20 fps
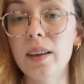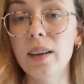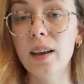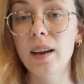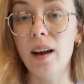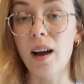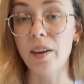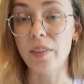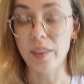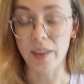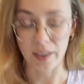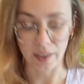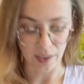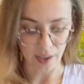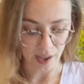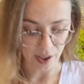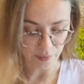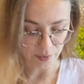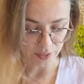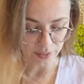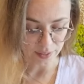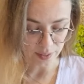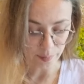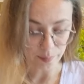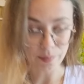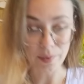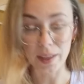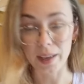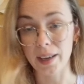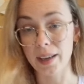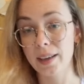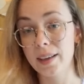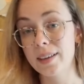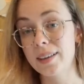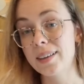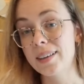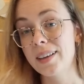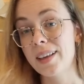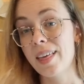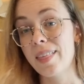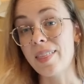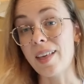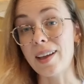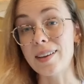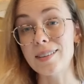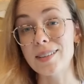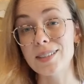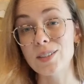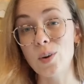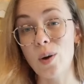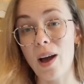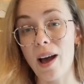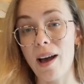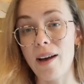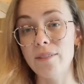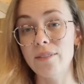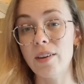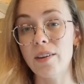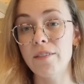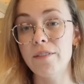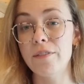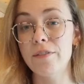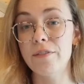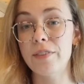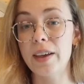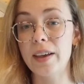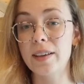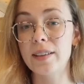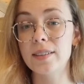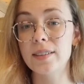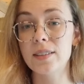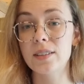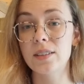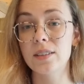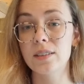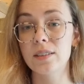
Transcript: I think having something that does not have a fixed